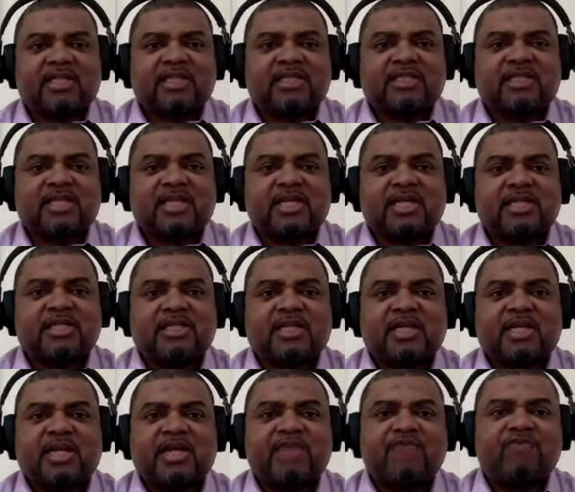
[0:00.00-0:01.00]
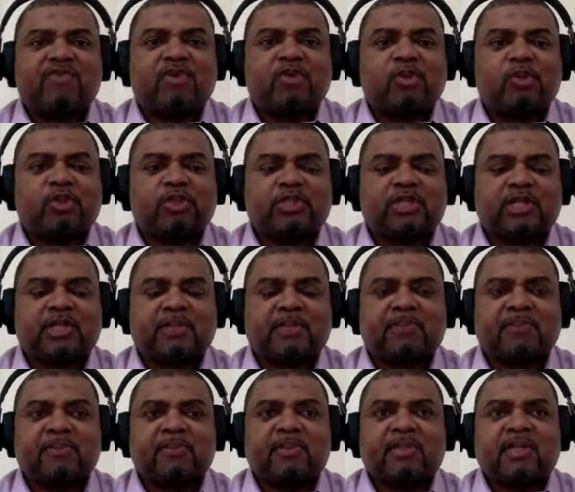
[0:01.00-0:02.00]
this is an evolution
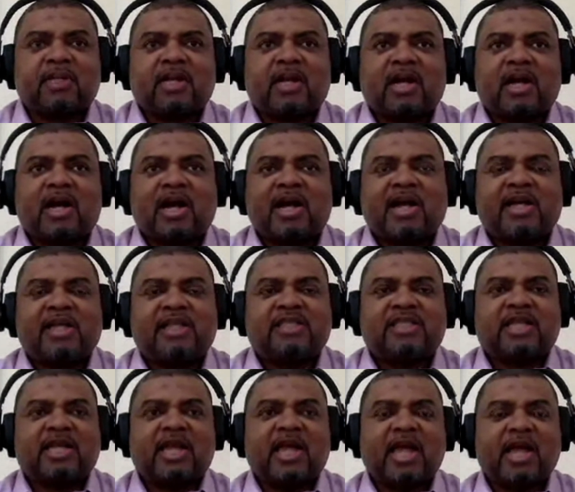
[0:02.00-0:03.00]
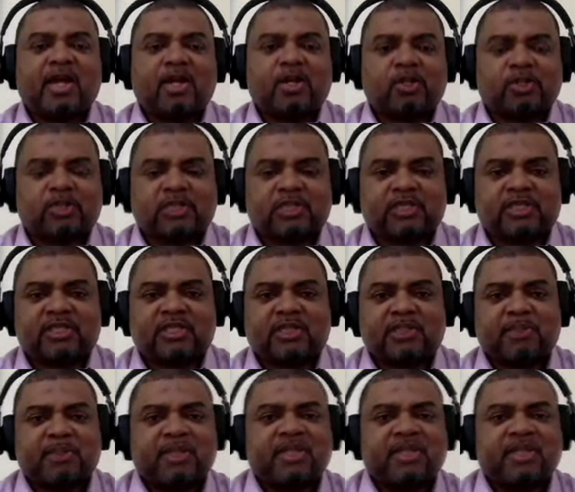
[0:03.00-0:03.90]
and it's an ecosystem.